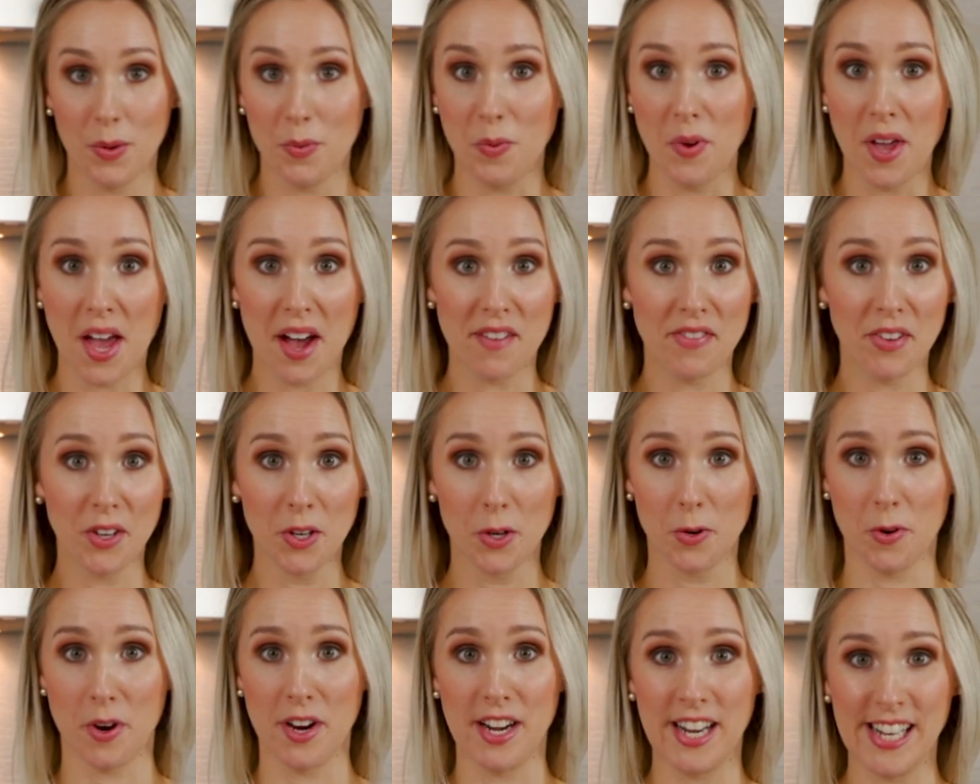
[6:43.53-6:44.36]
We have
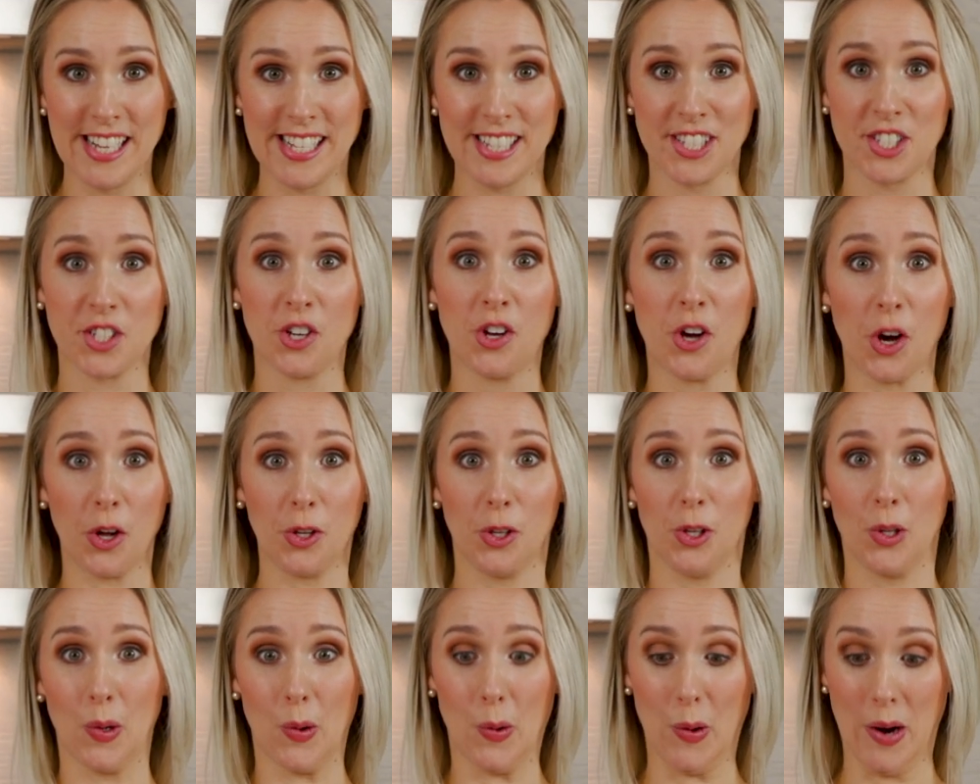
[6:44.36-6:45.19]
ingredients
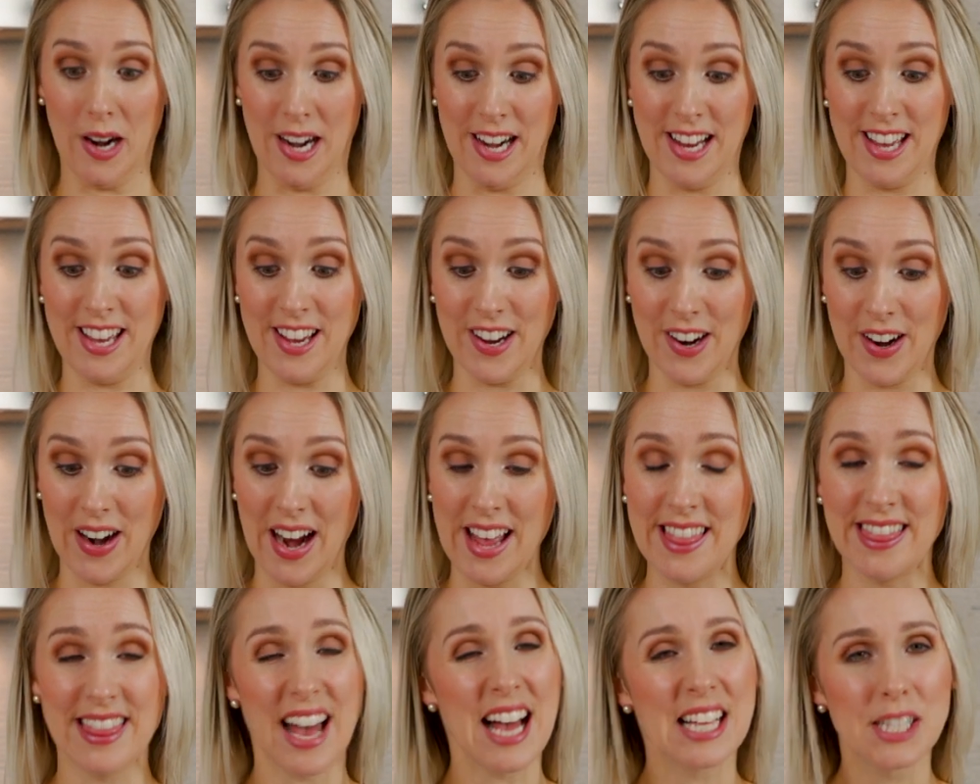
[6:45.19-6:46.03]
galore here,
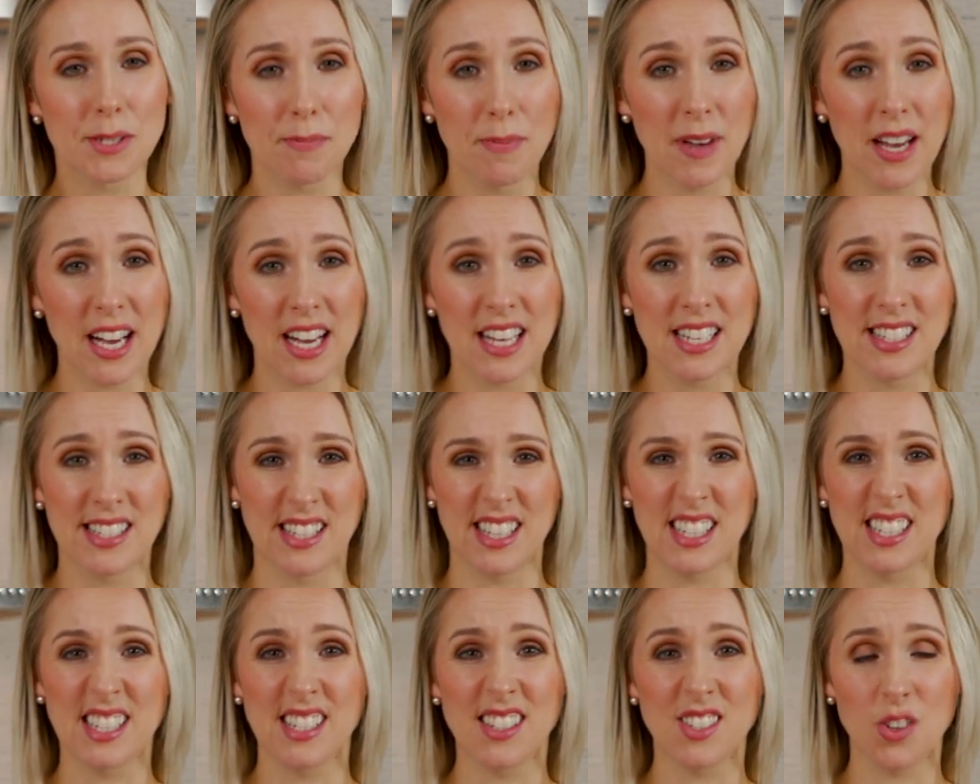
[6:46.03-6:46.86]
and that's because
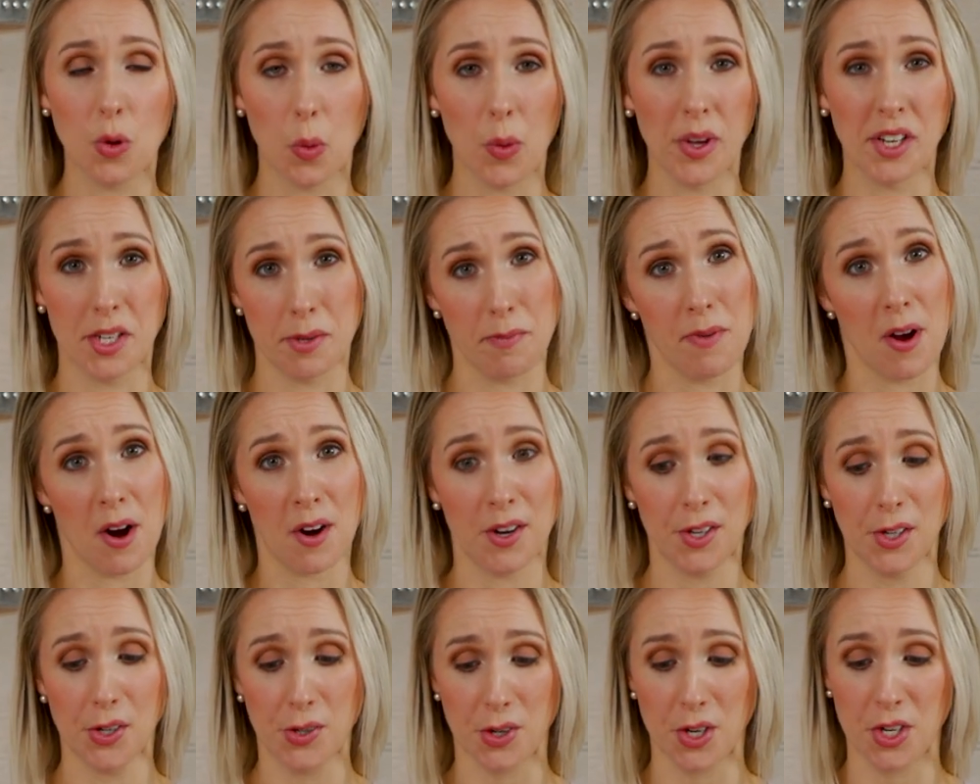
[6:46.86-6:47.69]
this is going to be our
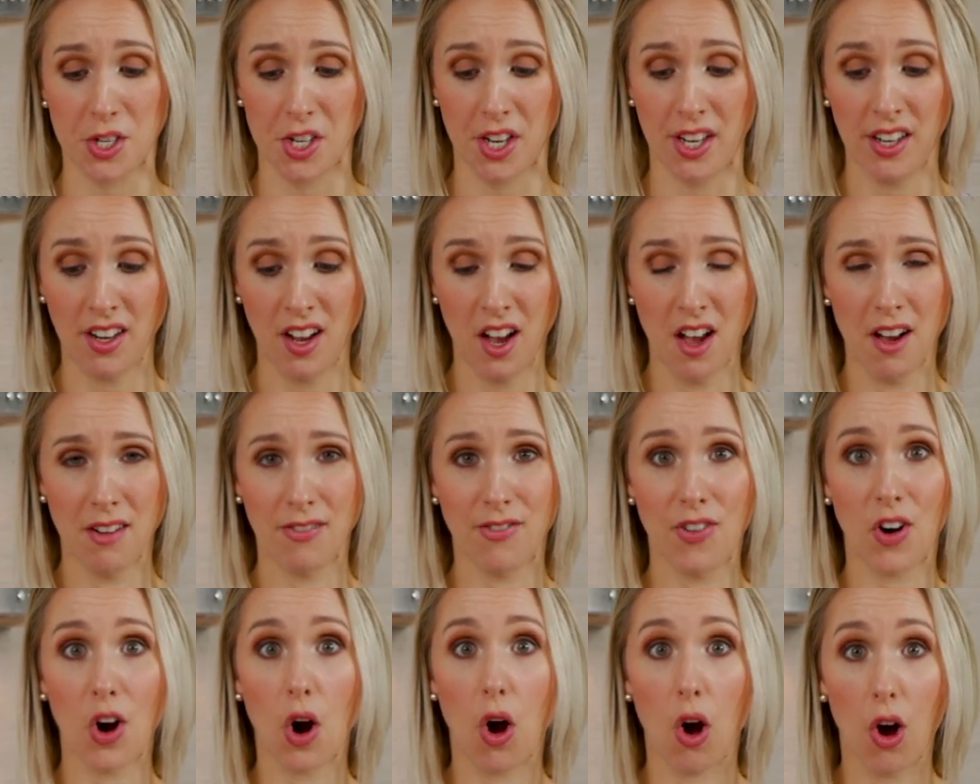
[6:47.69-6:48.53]
nutrition
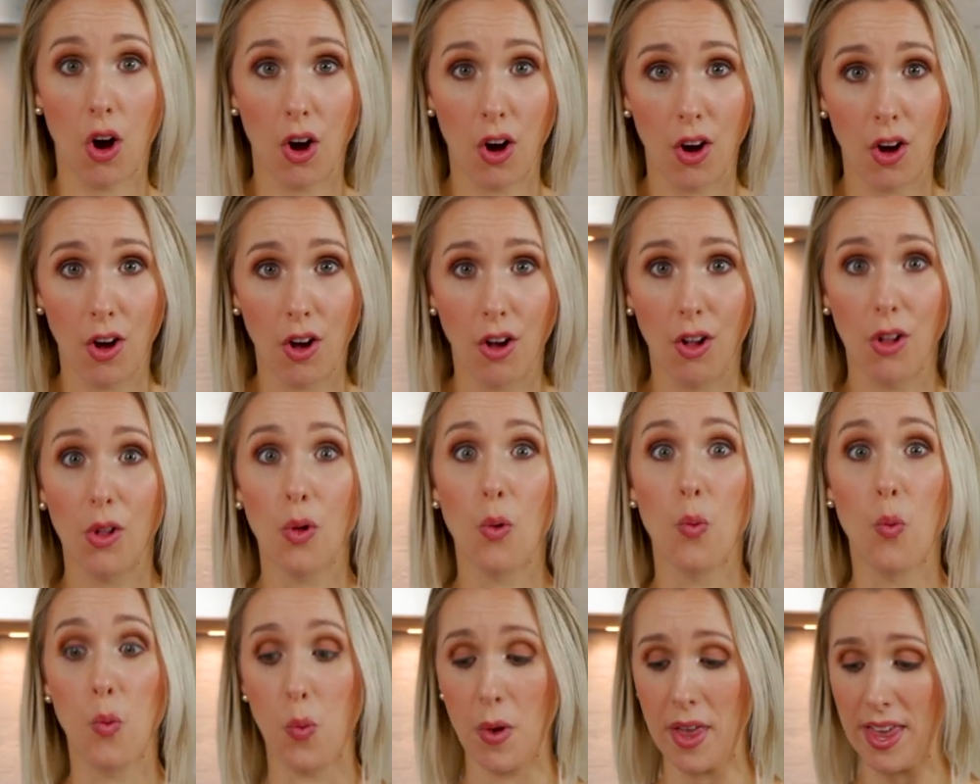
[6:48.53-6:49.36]
for all
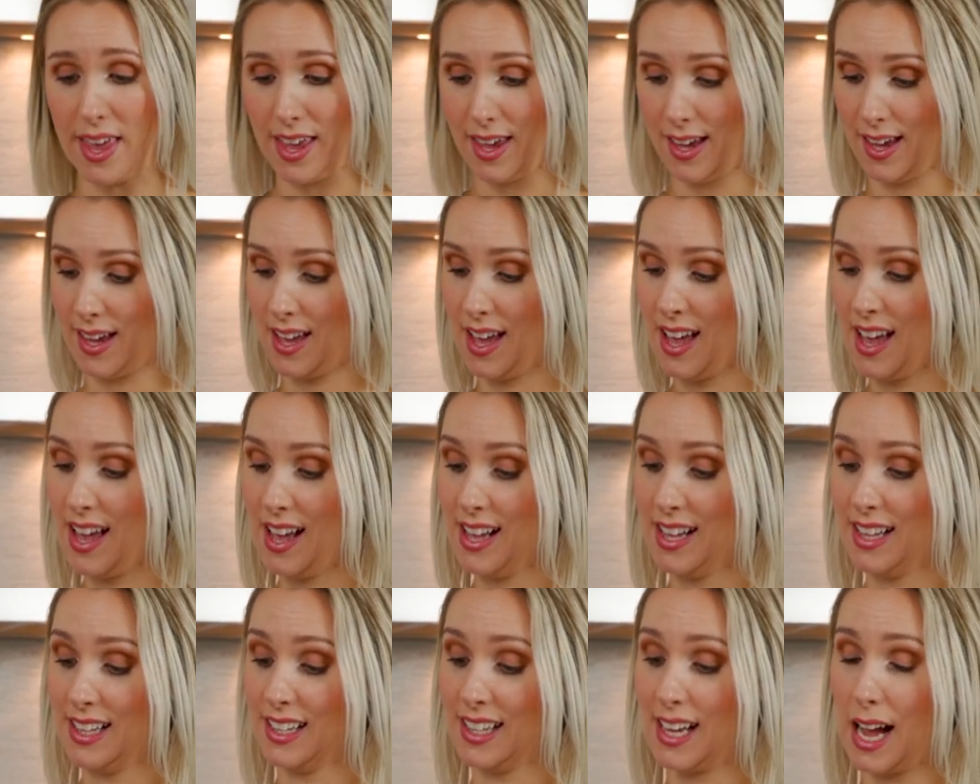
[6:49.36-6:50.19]
week.
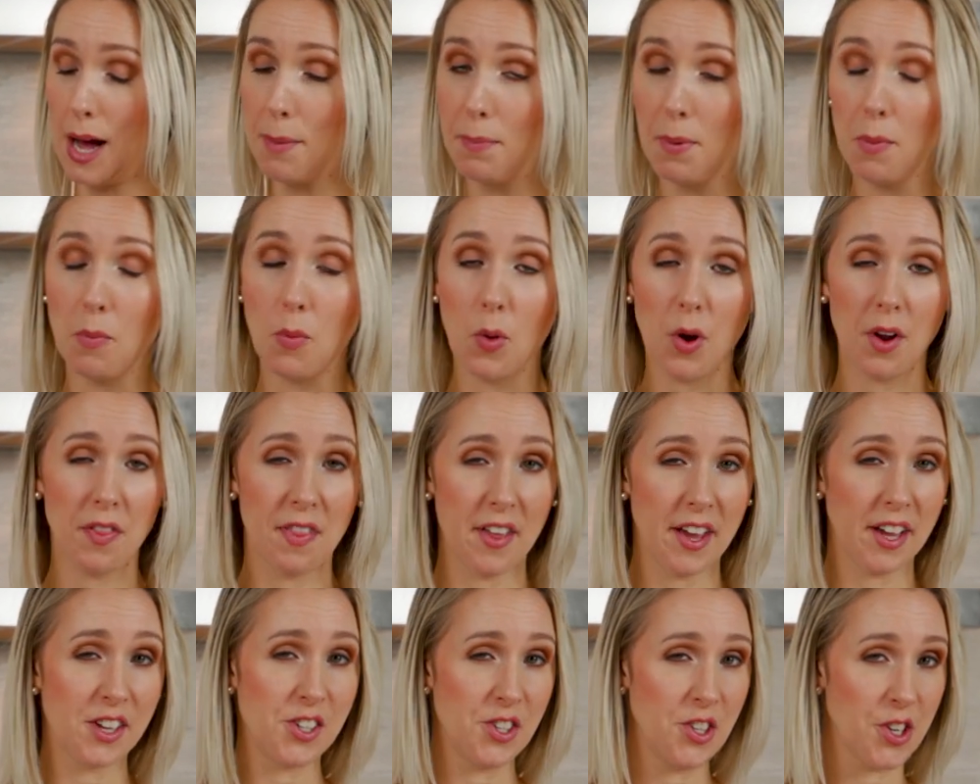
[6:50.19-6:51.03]
A couple more
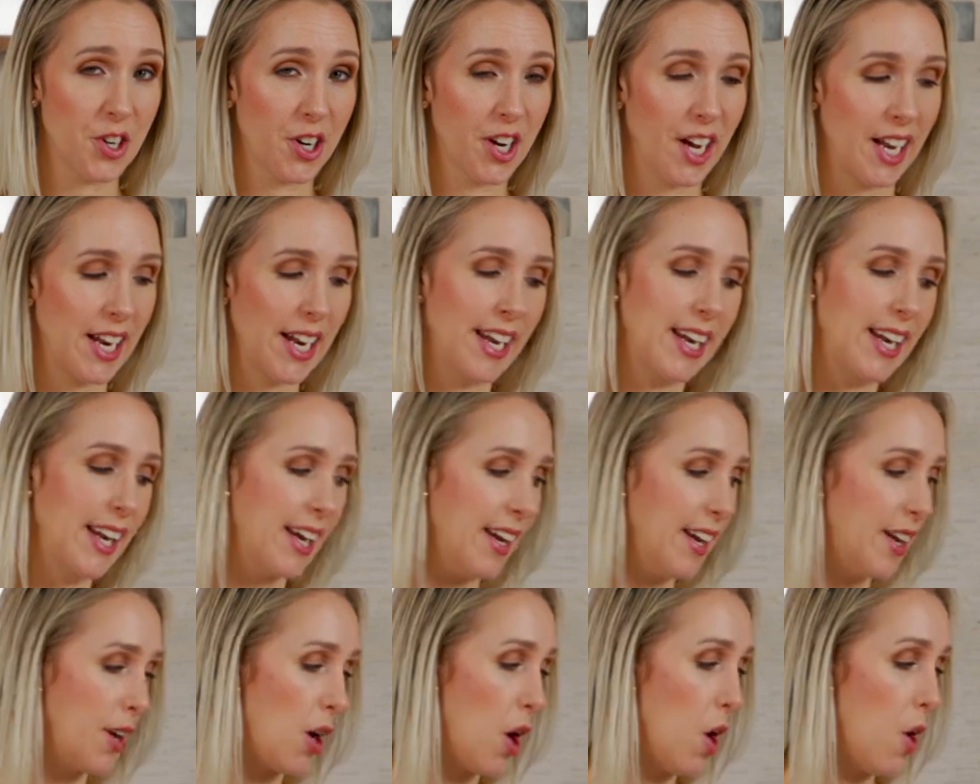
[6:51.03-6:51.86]
things you're gonna need.